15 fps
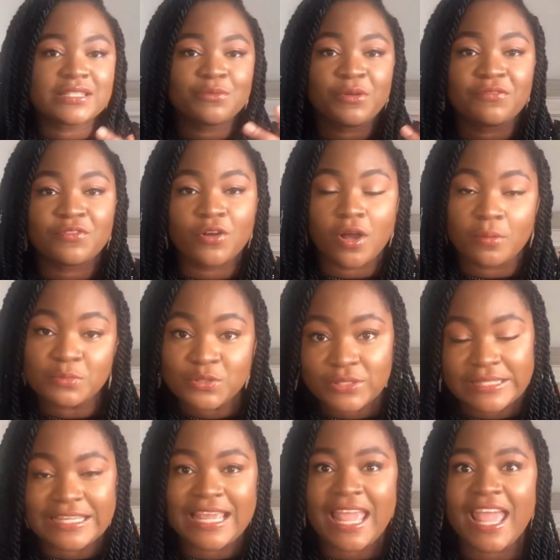we've come to
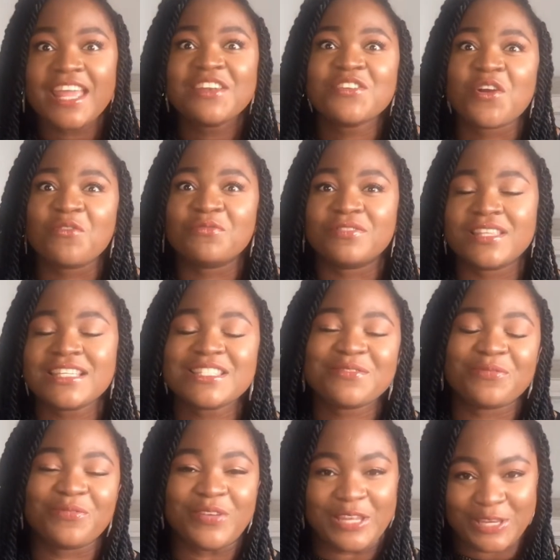the end of this
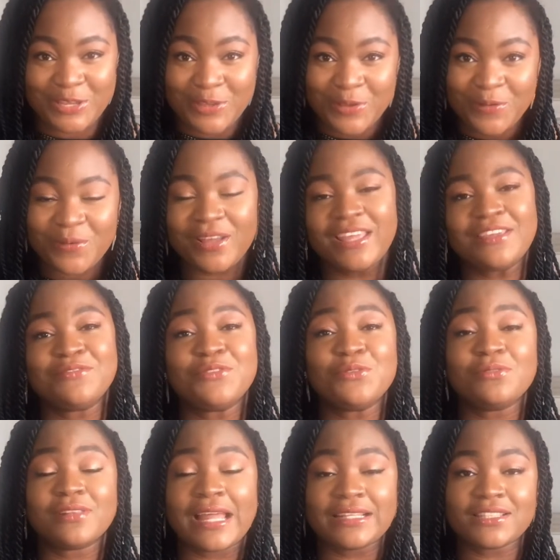video. If you
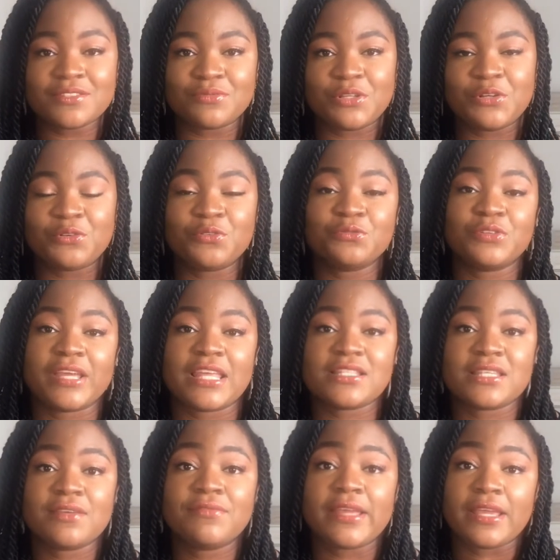like this video, don't forget to
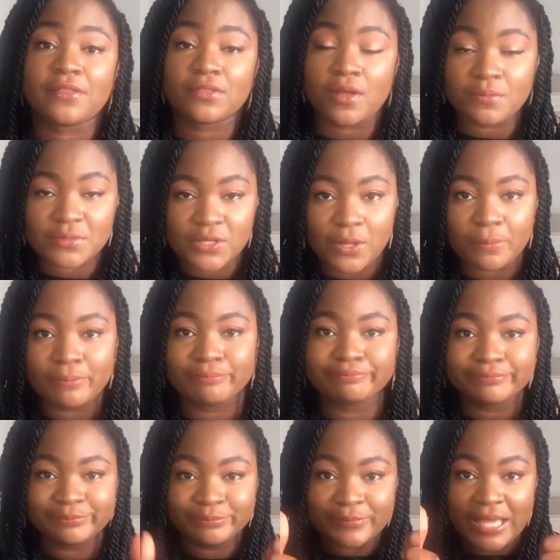give it a thumbs up.
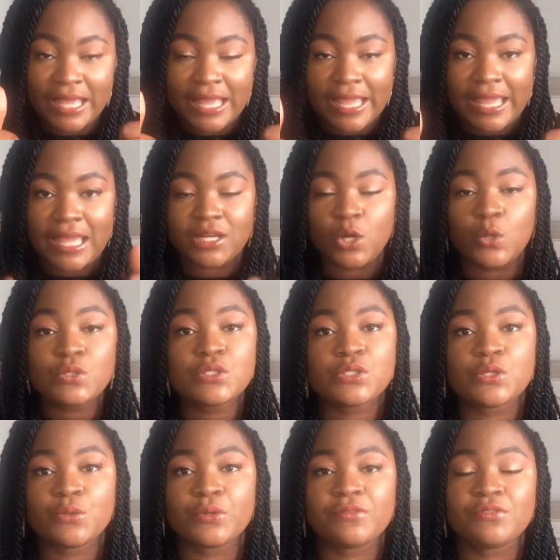And
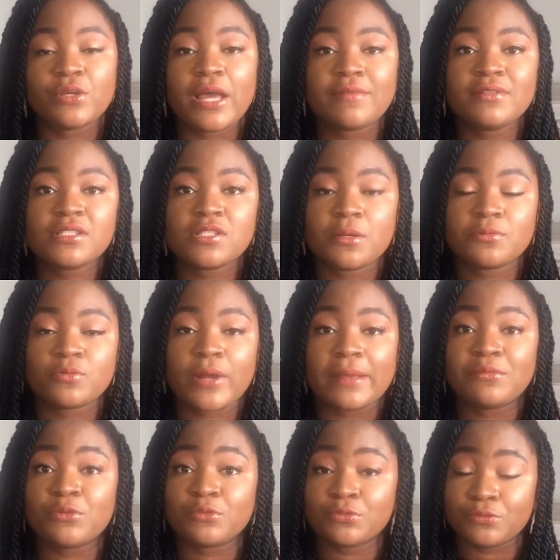also, if you haven't subscribed,
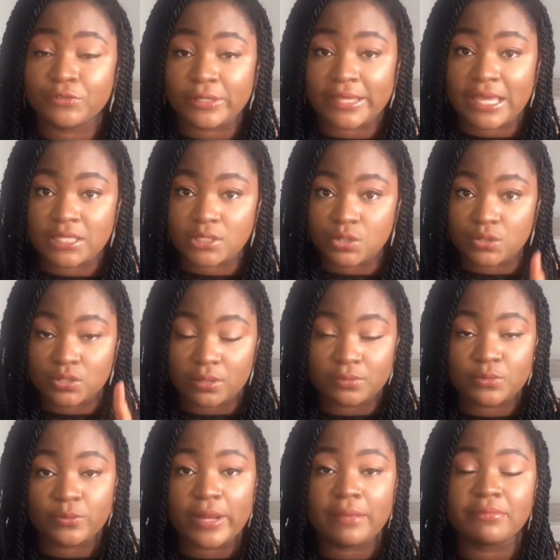don't forget to
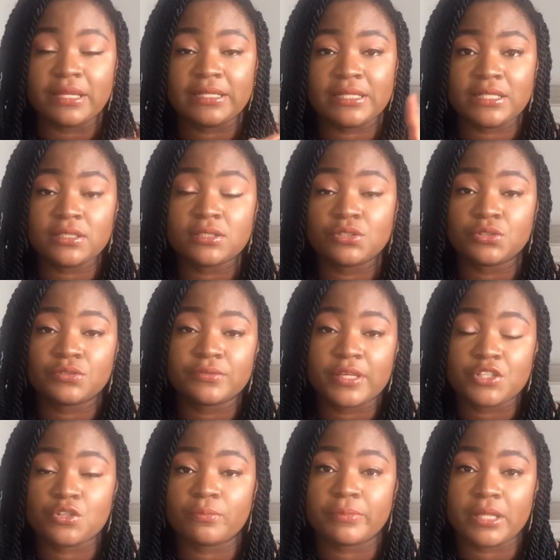subscribe and hit the
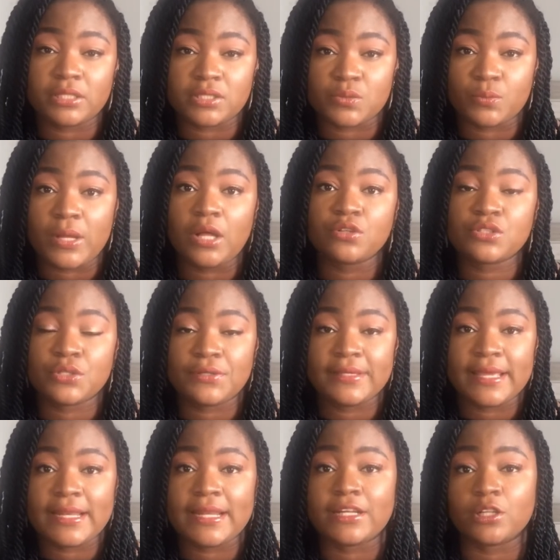notification bell as well, so you
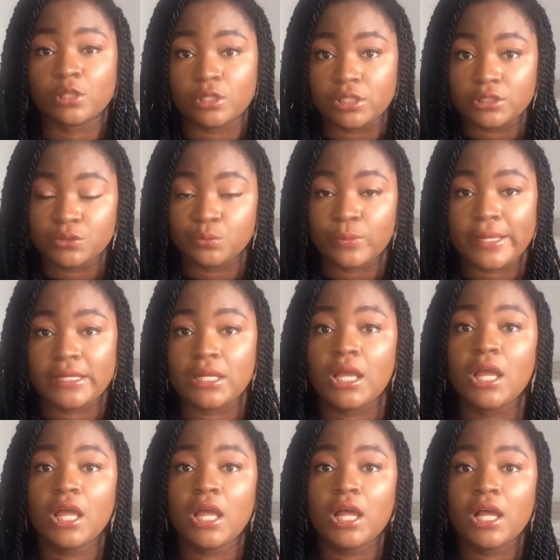get an alert when
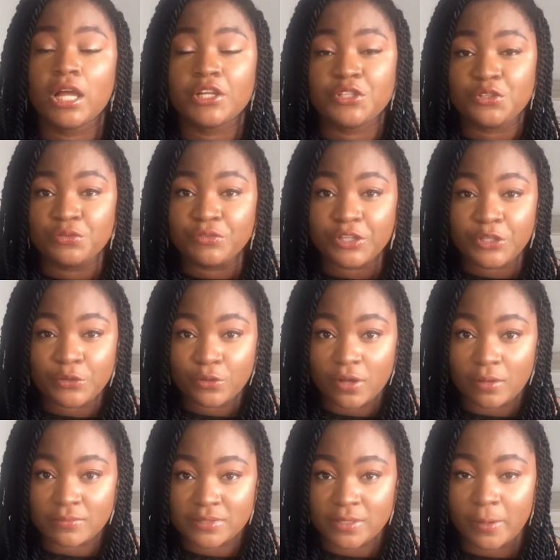a new video
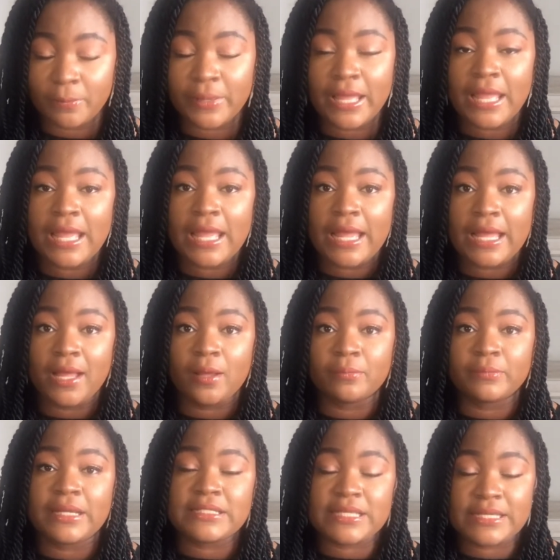comes up.
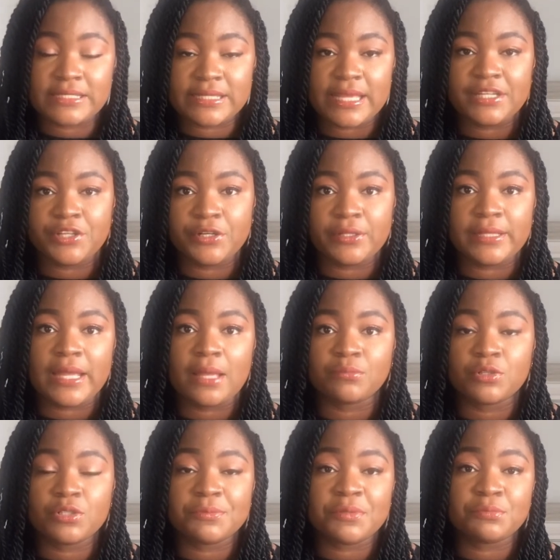As I said earlier, I'm
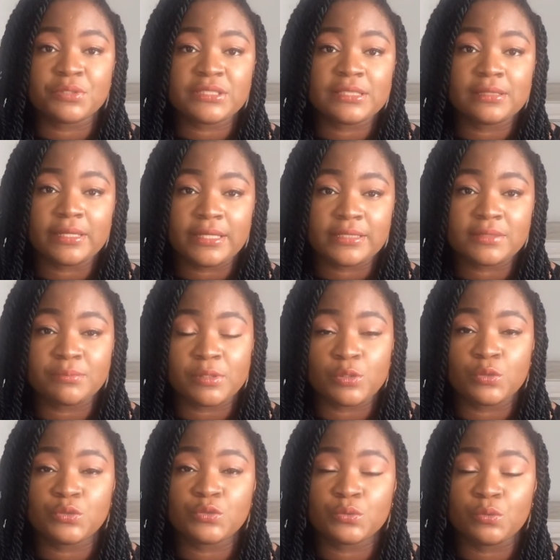going to be putting links below
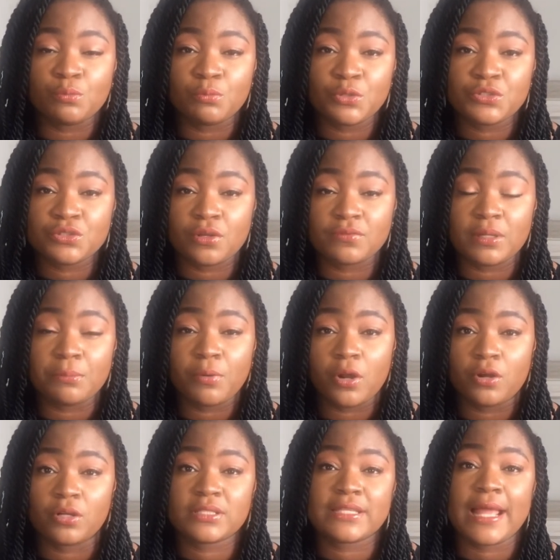to most of the
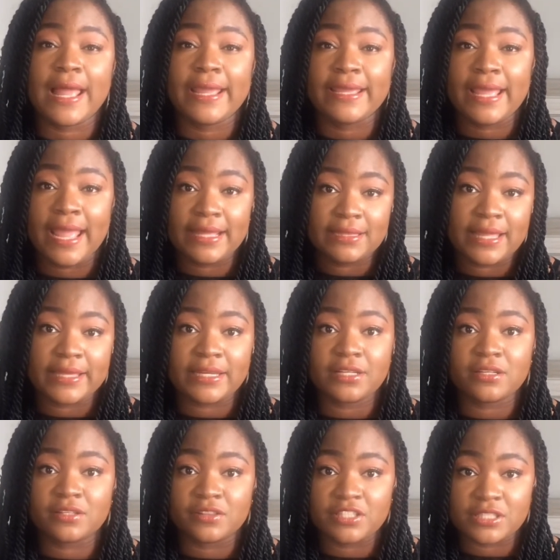products I highlighted
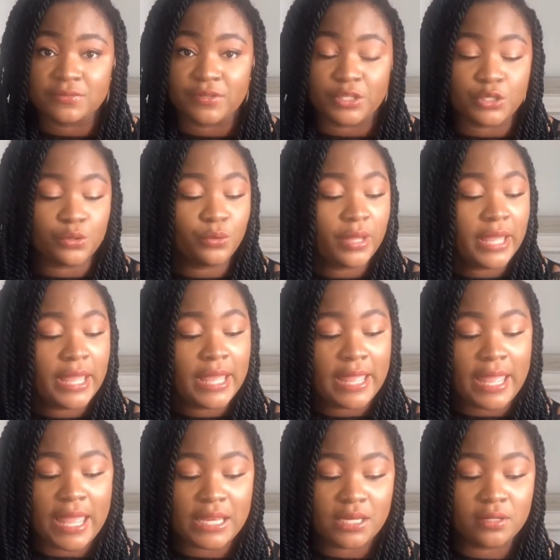in this video,
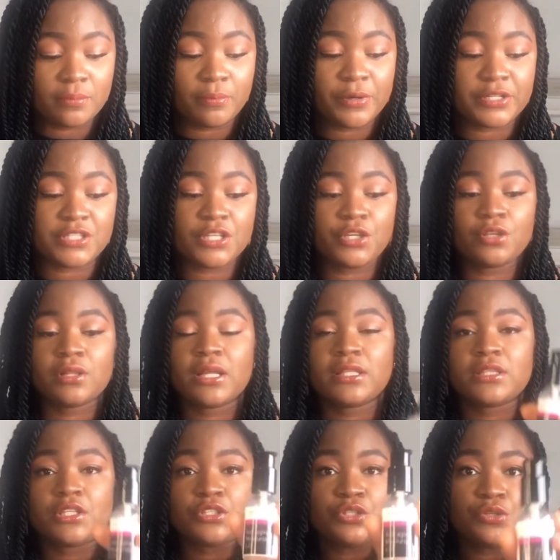and in particular the
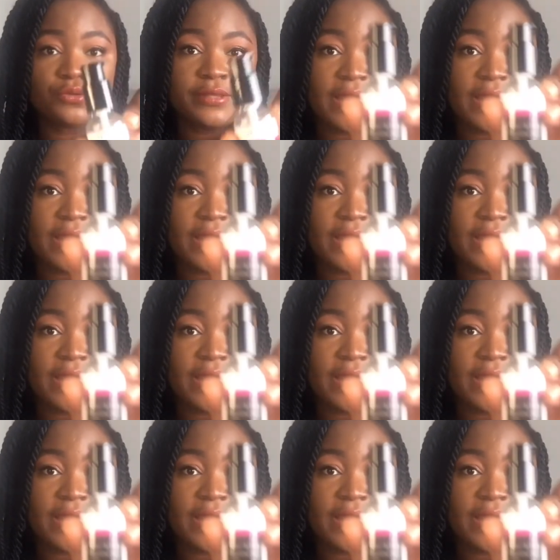Yeouth